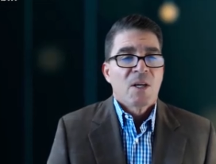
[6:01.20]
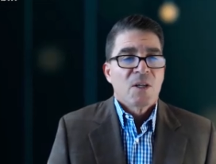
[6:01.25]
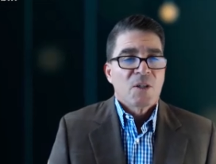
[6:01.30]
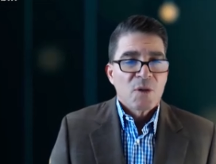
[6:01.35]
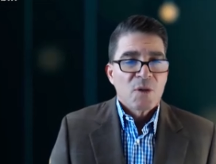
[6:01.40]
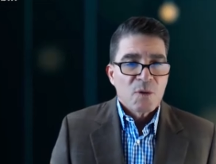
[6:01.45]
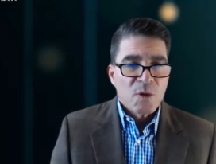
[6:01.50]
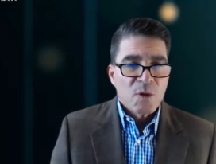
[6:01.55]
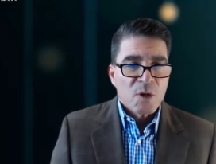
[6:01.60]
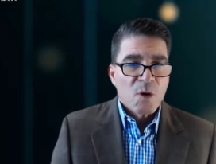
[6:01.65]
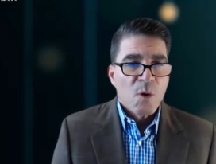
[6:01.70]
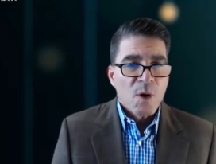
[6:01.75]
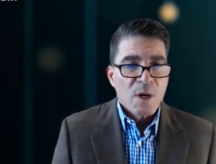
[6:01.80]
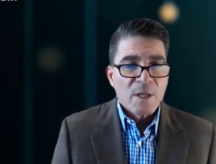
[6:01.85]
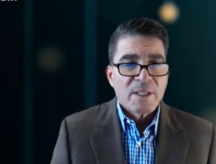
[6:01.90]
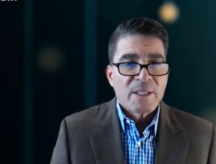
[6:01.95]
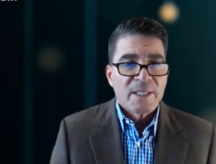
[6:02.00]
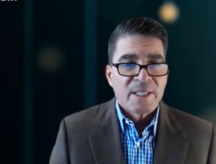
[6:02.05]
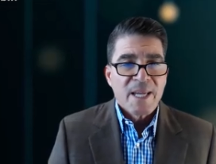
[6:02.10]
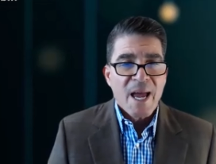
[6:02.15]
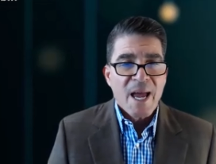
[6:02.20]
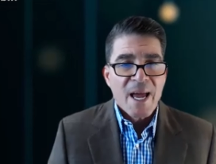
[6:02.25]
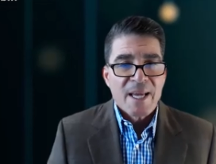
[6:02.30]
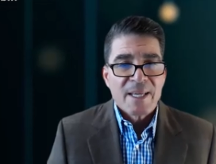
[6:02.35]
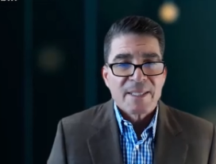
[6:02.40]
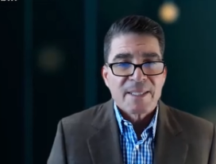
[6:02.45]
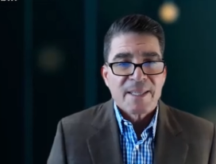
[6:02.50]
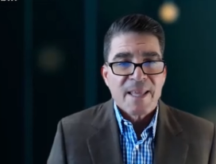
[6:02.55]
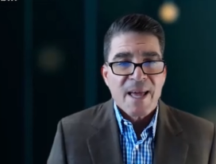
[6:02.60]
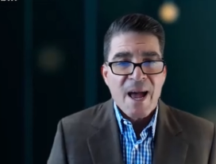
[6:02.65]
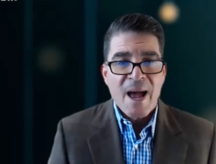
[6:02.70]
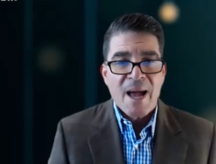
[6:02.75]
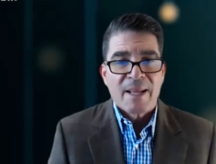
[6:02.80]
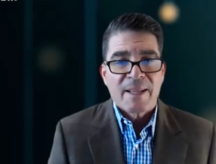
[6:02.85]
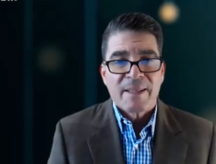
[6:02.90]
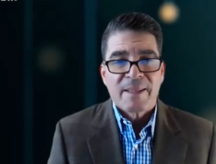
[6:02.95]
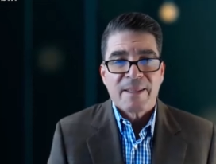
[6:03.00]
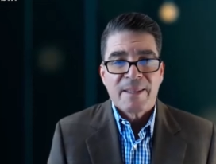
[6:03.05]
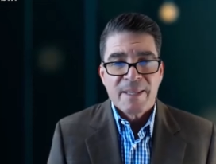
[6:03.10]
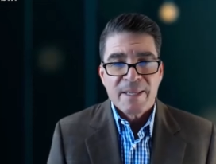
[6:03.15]
So the court says
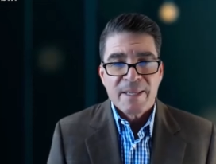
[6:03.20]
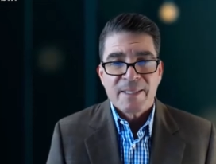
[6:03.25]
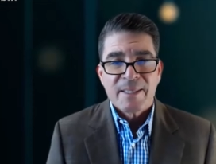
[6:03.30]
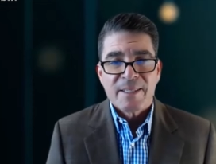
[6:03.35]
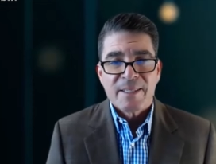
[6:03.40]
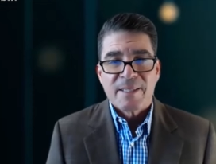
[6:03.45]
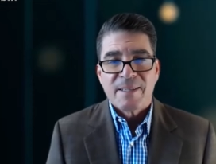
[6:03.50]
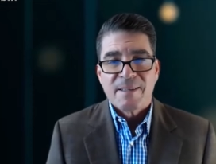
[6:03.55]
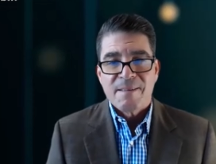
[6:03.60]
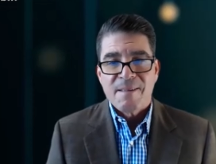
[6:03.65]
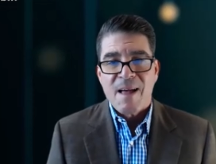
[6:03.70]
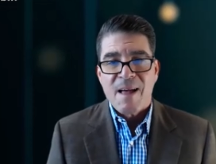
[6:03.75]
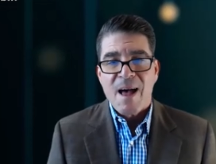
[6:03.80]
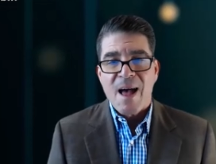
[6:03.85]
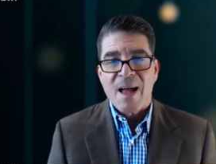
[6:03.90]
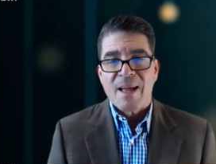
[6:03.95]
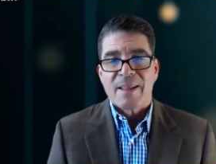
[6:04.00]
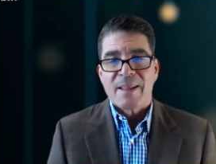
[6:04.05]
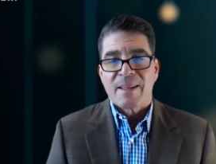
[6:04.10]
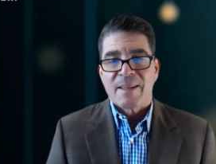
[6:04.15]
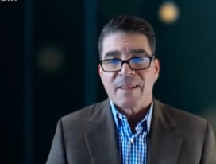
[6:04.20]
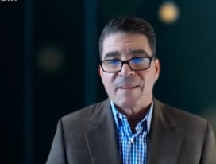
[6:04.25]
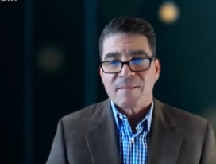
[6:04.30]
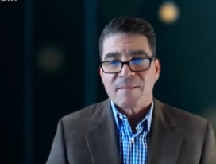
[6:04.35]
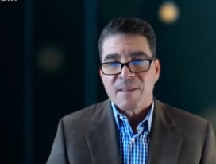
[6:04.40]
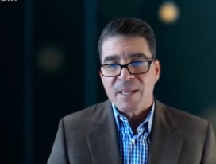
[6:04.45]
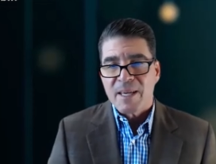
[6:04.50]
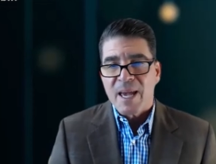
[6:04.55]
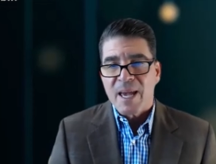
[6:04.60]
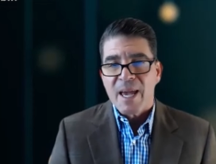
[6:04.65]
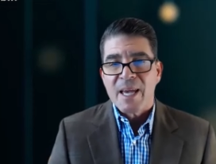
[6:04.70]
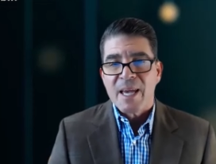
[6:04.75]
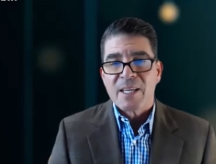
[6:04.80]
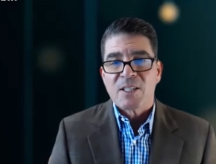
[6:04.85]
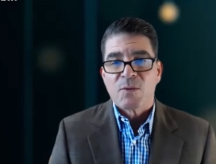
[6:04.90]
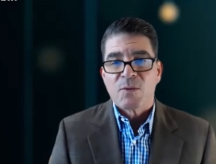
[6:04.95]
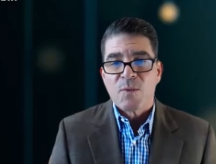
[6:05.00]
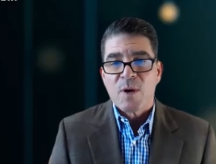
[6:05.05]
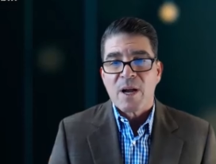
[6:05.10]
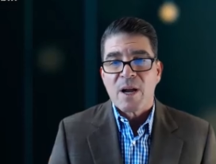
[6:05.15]
that this is not the
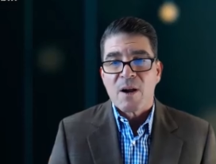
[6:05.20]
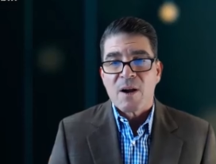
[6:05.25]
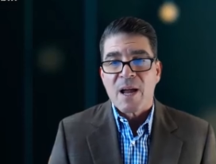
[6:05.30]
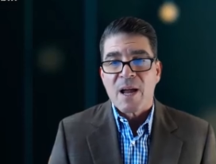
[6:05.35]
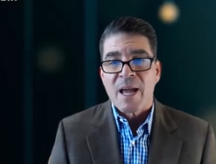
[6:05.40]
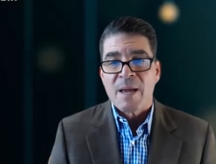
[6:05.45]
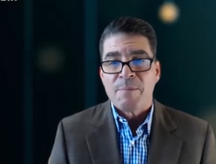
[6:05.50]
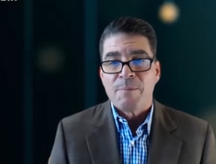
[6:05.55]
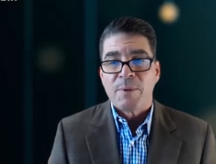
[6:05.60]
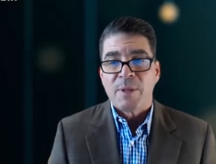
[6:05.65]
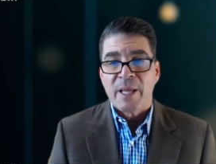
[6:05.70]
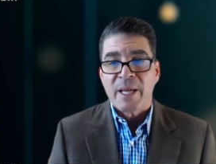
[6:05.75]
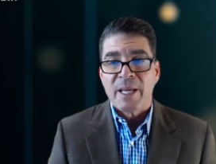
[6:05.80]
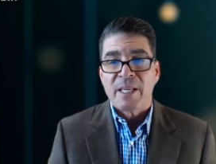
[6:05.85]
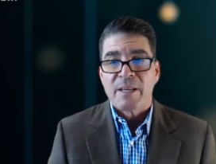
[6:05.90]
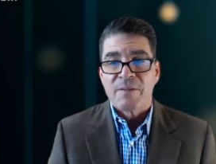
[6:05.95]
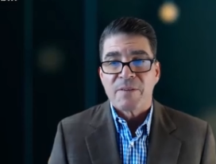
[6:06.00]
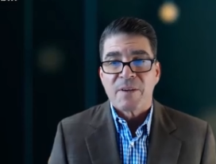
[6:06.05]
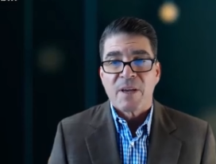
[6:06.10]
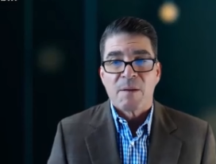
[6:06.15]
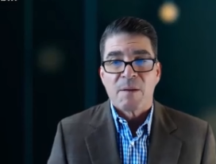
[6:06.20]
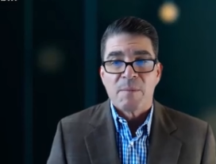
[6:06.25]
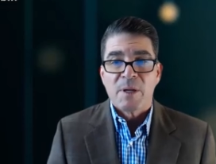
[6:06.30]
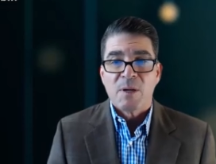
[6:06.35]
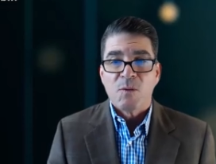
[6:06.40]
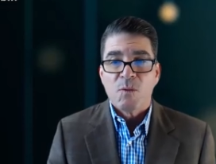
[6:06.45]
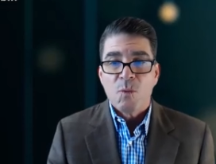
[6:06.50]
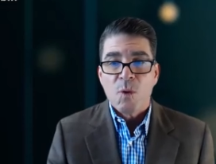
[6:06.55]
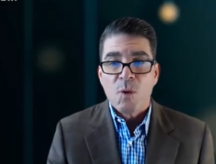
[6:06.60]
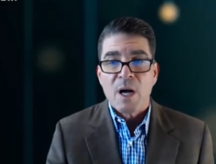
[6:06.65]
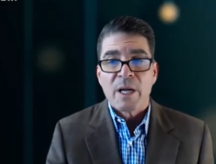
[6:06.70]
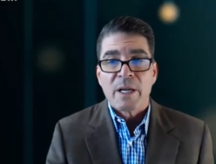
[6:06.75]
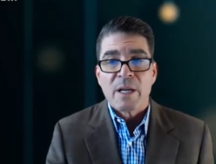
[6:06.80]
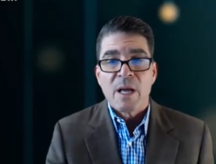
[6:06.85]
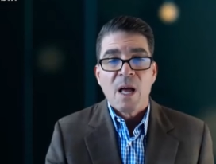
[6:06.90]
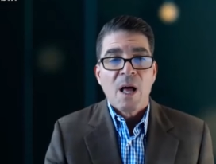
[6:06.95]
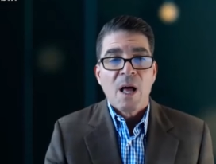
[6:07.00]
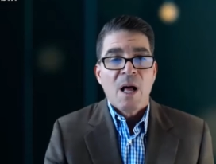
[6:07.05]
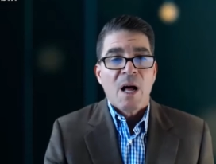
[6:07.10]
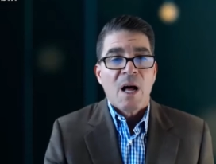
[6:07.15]
case where a plaintiff can be
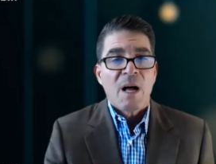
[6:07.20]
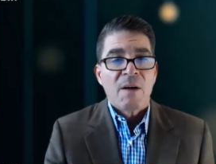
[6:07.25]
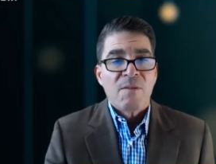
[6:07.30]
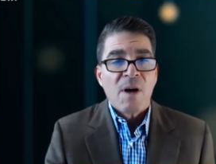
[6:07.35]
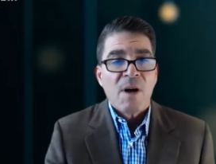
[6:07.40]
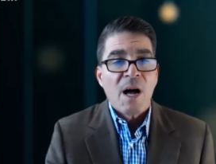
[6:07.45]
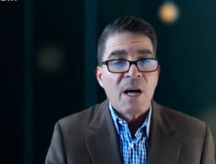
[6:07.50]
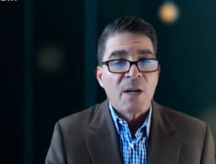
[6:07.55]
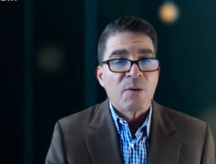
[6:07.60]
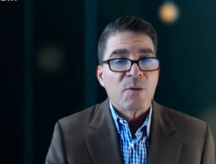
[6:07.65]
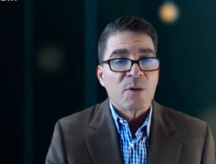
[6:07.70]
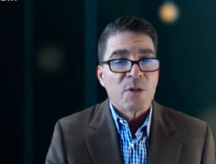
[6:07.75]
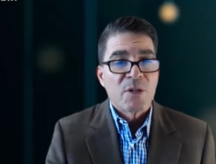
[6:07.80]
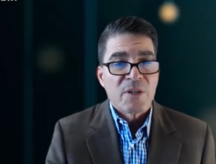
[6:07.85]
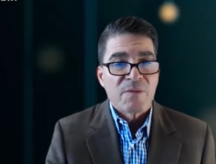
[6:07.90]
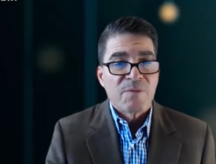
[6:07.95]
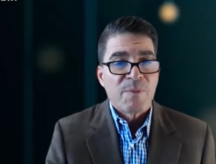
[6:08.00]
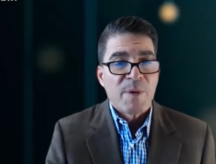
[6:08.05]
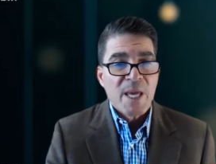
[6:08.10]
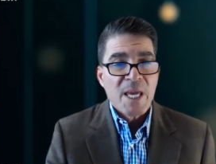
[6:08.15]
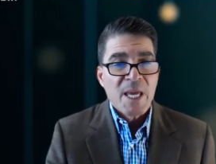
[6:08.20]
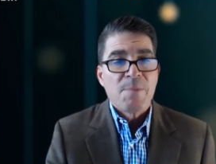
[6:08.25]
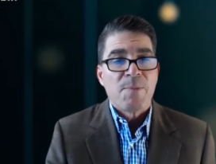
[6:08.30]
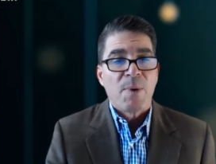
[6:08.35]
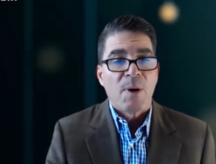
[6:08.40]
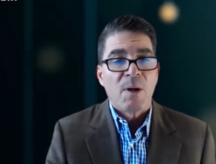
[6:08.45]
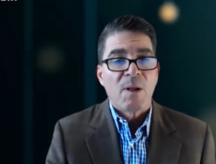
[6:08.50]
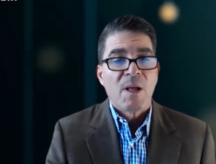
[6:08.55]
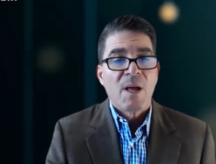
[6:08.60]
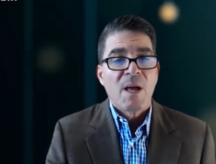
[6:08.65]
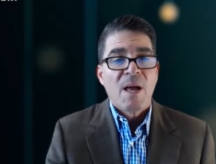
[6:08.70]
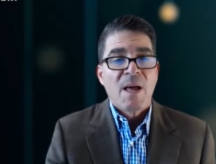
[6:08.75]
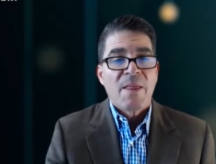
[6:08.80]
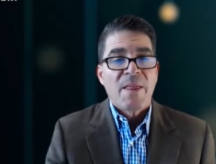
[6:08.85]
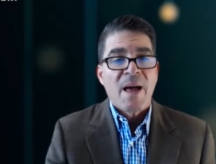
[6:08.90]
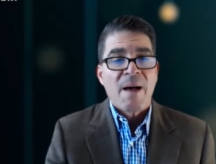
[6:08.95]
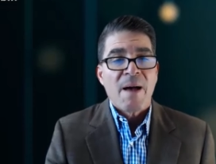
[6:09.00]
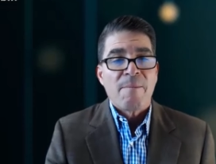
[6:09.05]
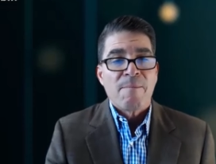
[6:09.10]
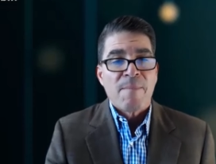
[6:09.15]
one of hundreds of people
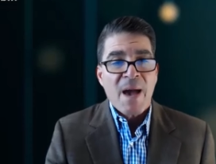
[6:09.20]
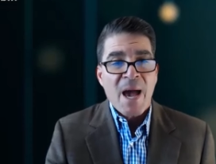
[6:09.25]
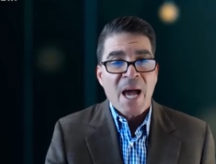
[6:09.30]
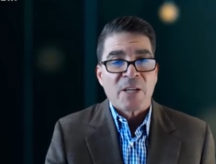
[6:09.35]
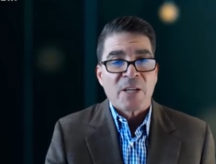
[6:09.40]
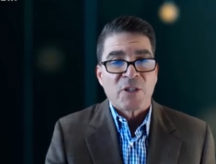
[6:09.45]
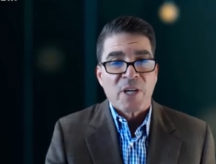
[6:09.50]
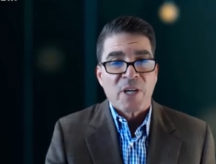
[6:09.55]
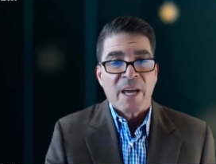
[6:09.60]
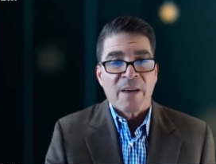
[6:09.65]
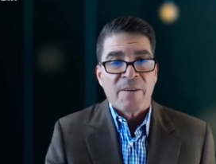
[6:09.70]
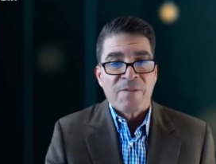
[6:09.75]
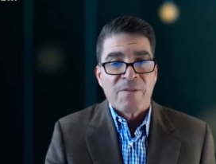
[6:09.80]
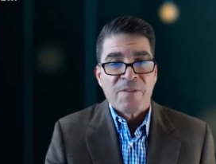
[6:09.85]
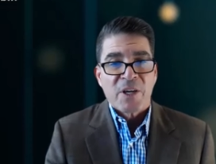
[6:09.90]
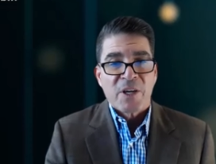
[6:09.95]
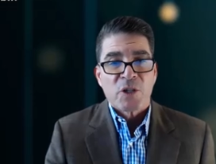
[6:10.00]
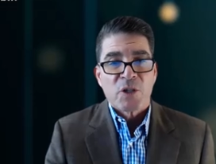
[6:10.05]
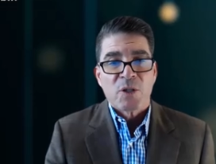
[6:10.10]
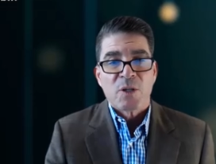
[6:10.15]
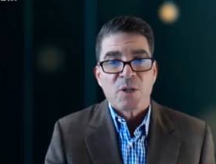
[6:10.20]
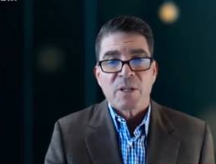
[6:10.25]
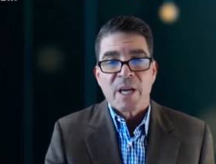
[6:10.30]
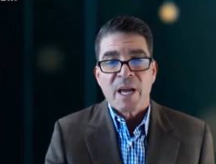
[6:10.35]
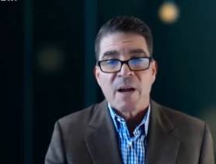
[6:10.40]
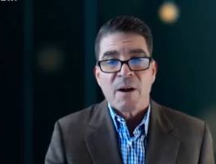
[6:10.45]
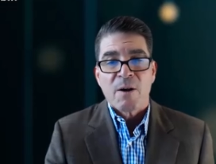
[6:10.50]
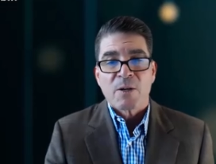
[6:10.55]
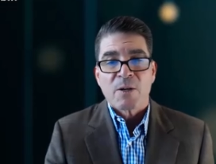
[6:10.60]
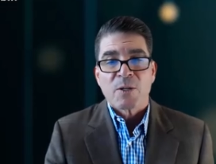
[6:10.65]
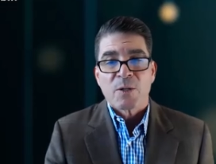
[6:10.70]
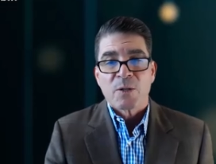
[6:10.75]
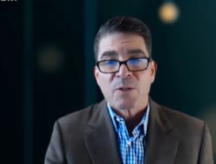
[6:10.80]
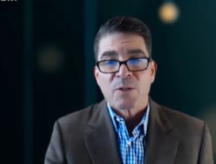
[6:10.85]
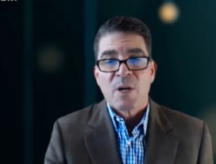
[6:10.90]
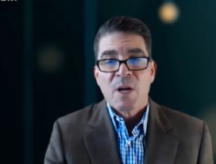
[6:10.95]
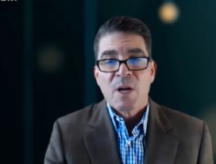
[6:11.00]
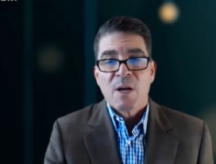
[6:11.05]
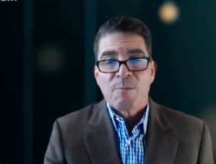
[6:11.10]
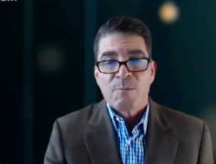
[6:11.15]
that match a fictional
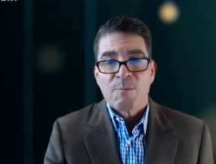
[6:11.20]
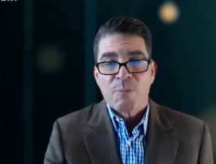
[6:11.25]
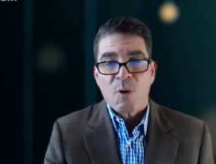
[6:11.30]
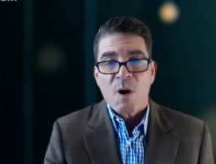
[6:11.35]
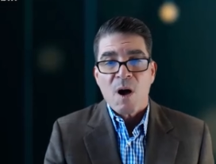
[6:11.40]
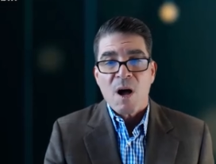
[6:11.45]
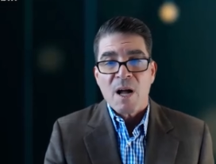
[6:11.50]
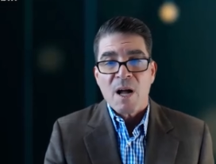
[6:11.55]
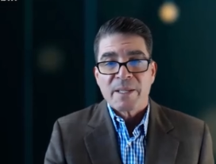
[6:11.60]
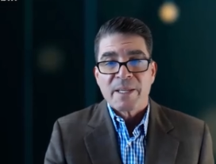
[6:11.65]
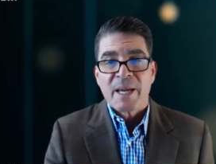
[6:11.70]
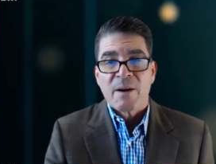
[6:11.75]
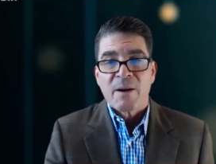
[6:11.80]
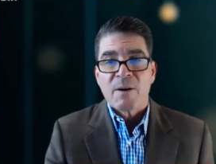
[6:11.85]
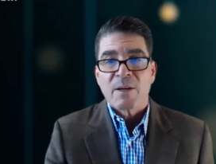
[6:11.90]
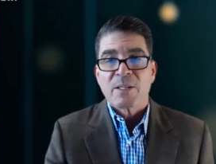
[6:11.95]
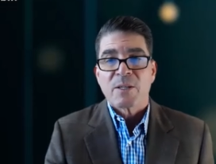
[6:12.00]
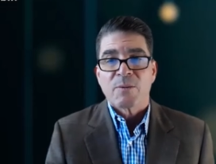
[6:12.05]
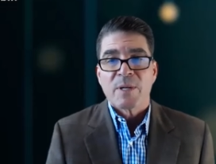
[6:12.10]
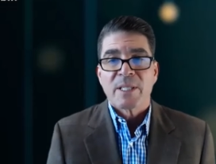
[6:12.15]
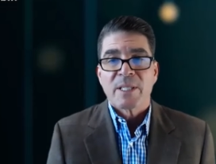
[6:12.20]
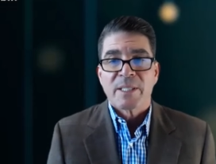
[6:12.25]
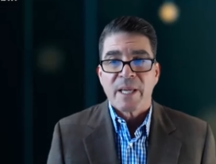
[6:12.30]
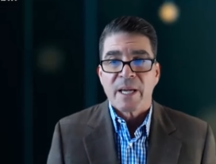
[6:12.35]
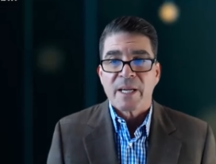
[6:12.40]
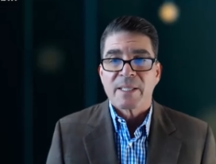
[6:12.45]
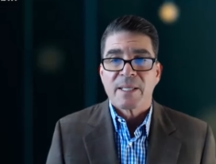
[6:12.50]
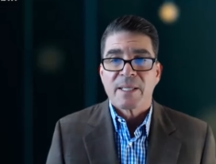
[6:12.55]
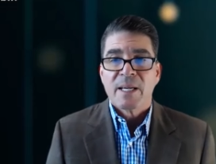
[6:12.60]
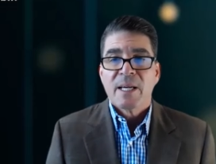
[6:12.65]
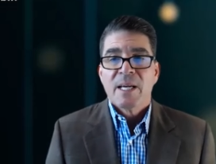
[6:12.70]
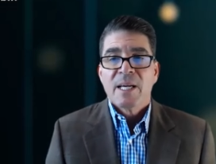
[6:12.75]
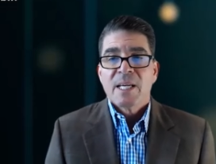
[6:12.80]
character's broad characteristics.